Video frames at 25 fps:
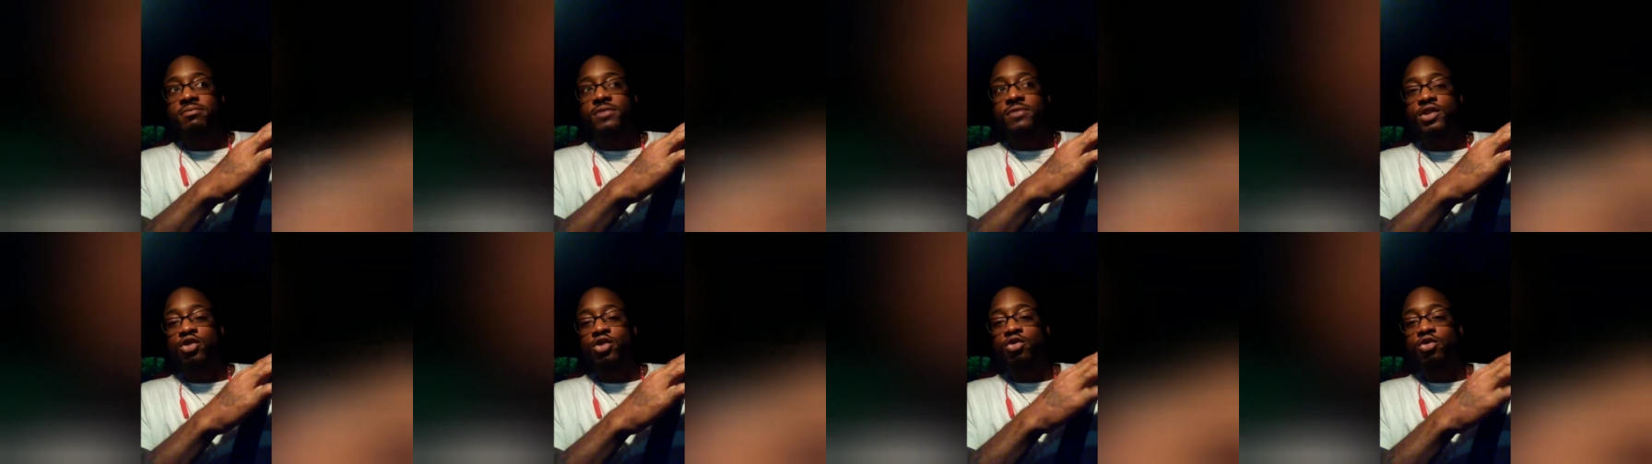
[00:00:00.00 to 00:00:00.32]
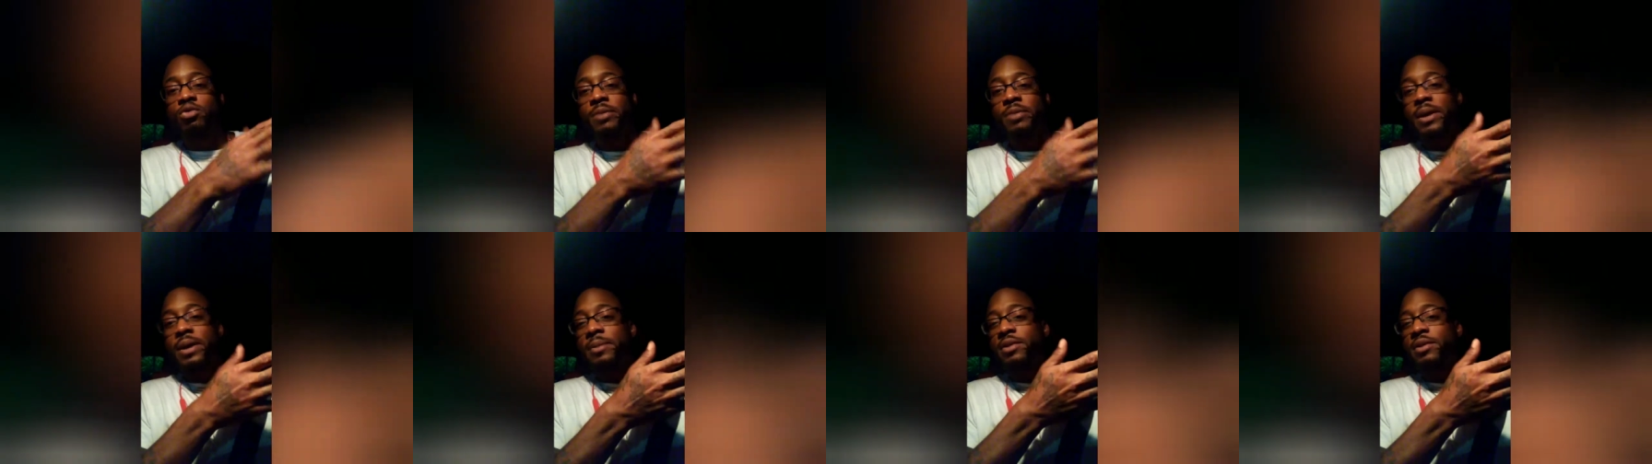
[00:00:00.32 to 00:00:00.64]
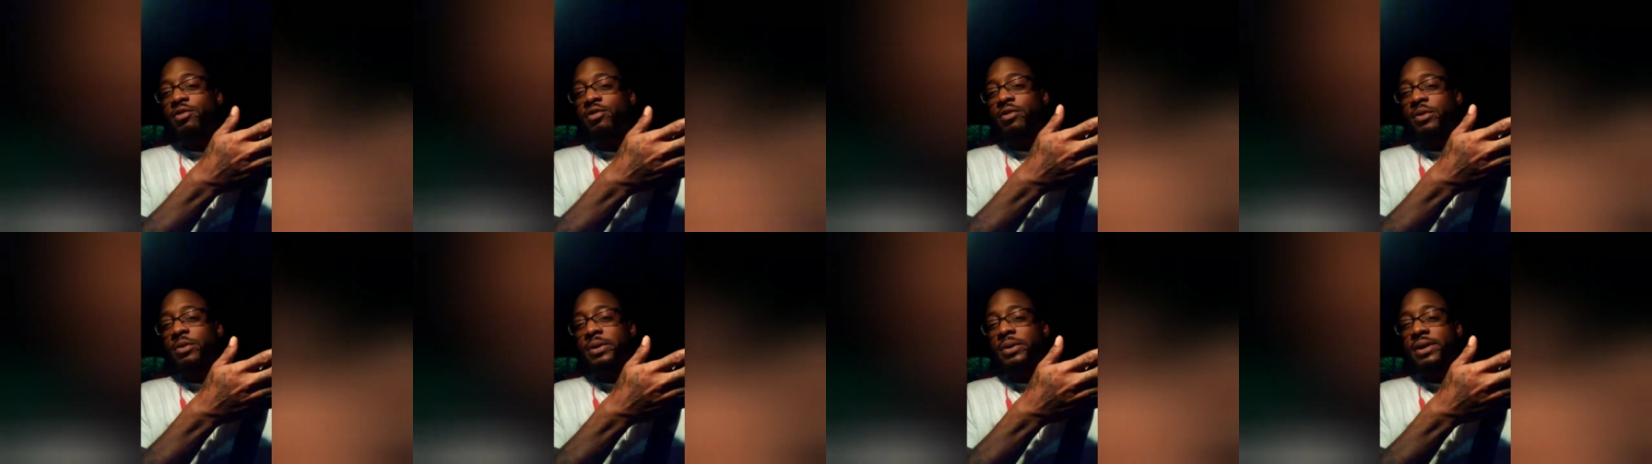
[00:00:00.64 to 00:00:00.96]
maybe 3
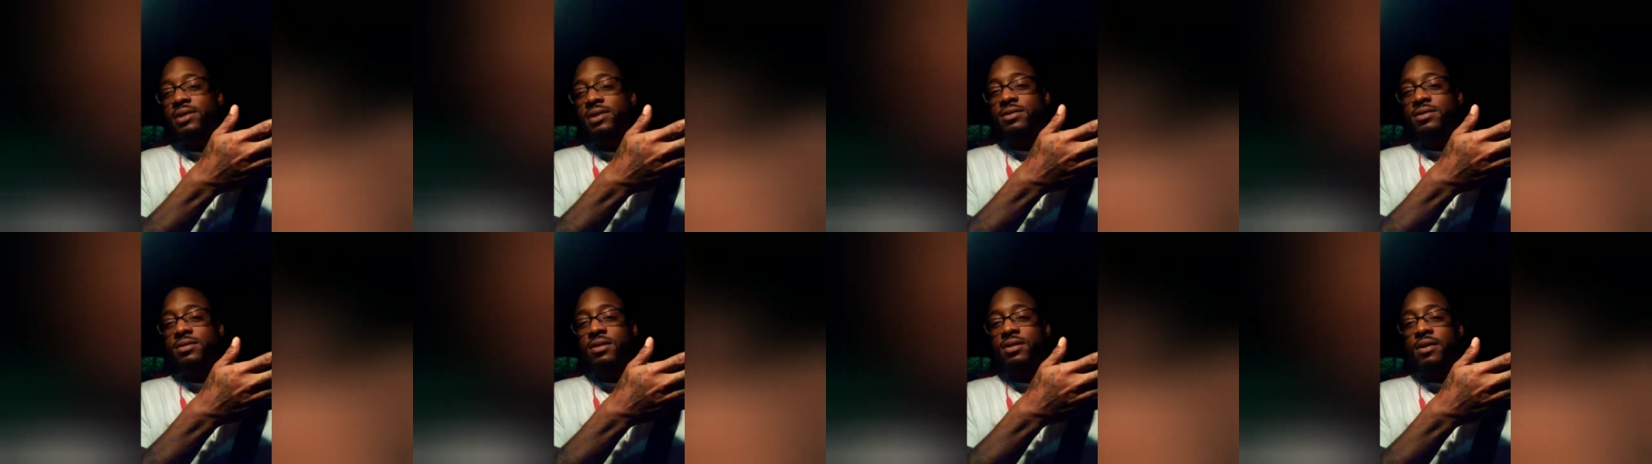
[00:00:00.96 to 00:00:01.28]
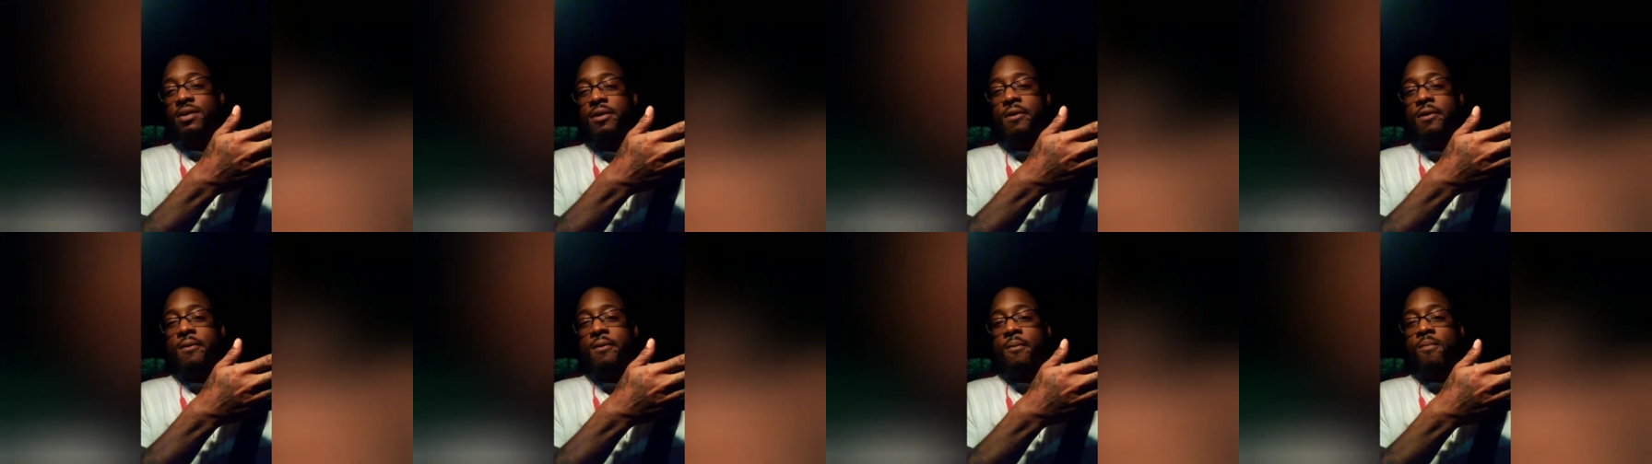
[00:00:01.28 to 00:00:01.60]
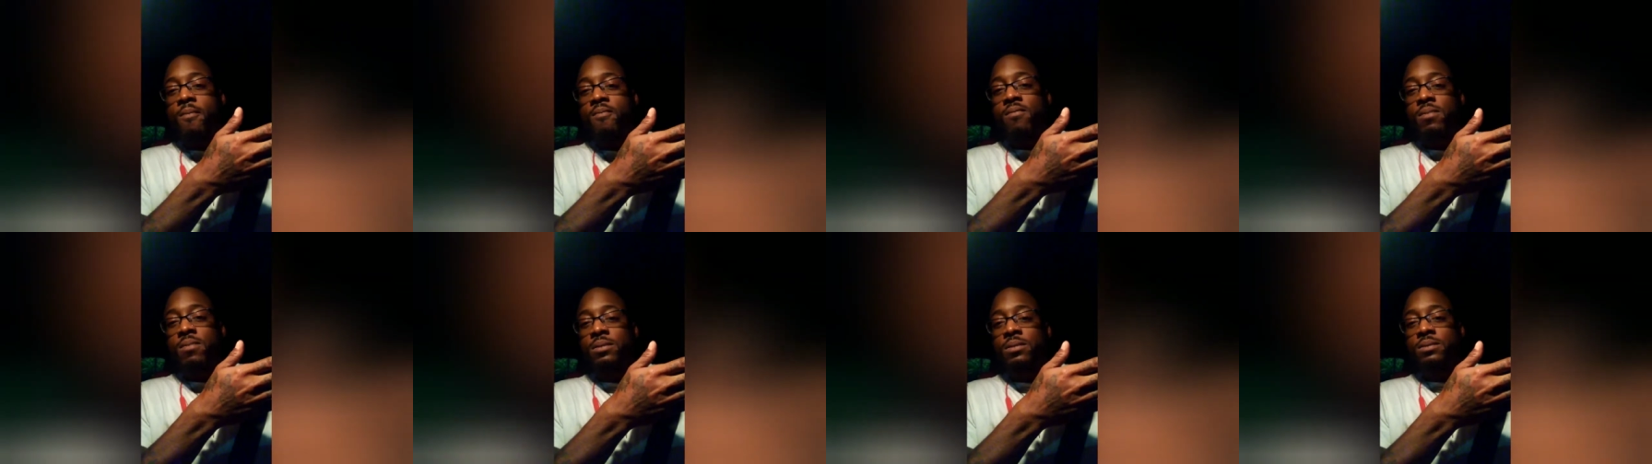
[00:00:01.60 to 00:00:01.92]
weeks,
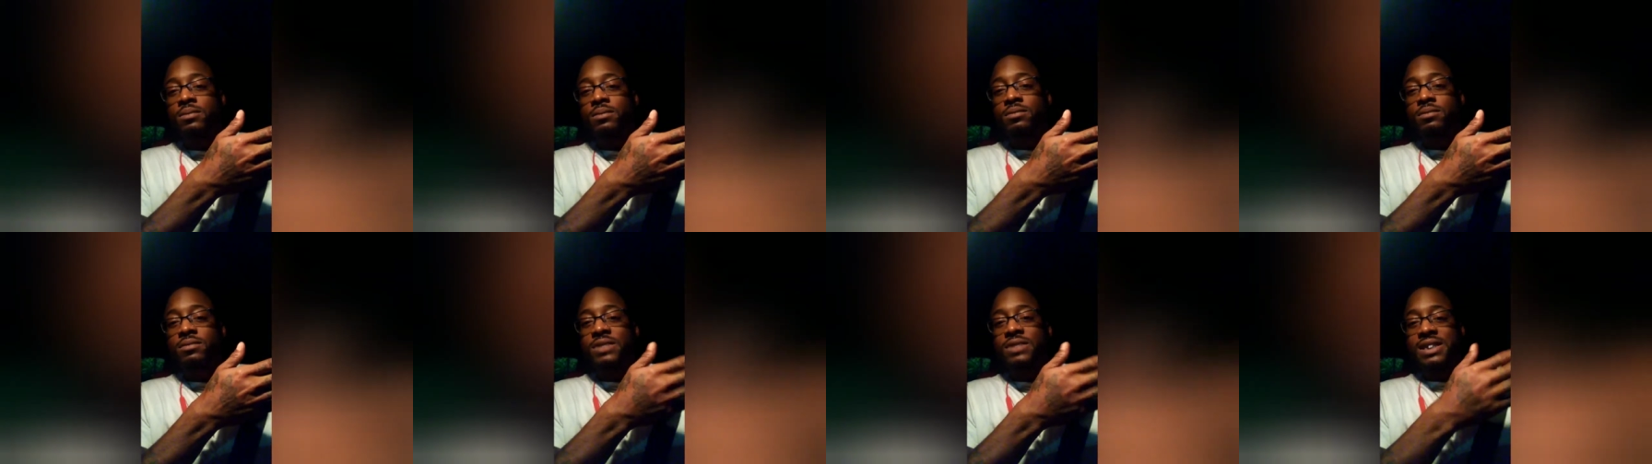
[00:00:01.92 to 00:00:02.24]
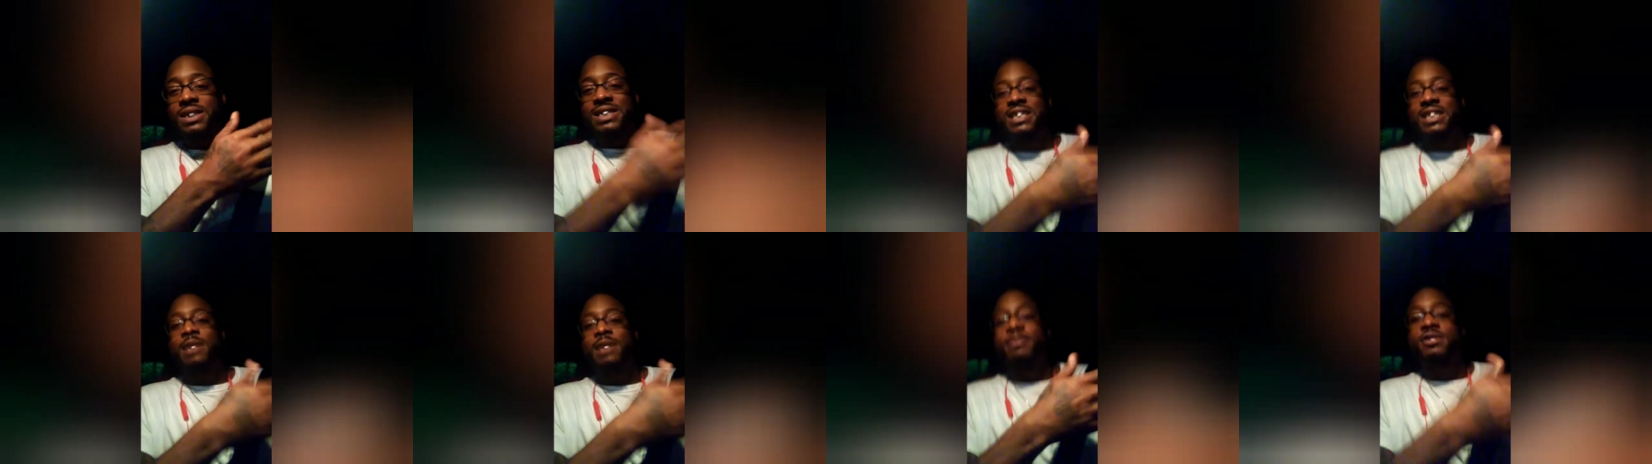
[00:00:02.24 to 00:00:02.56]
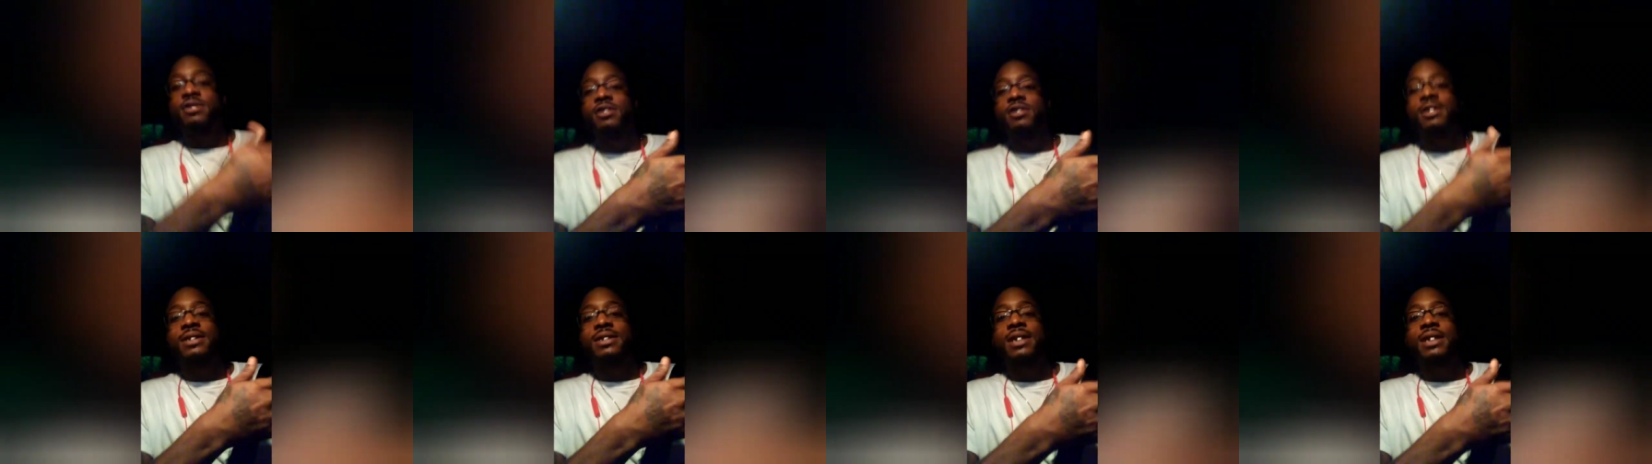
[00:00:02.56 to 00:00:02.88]
and now I'm gonna start
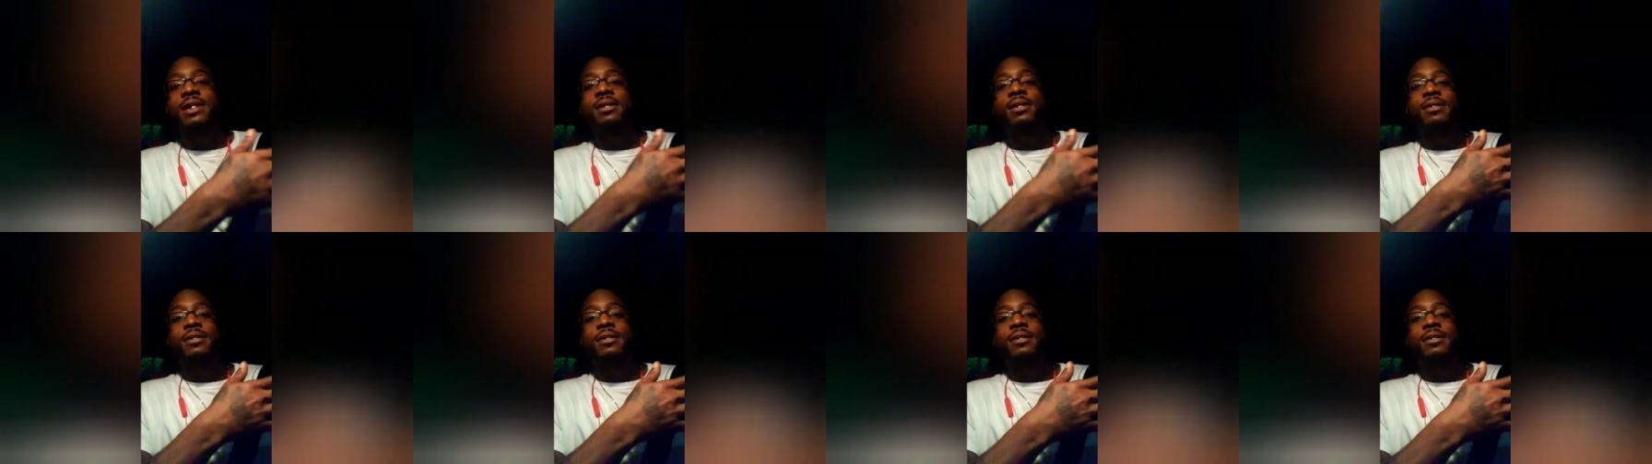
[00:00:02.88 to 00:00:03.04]
taking it,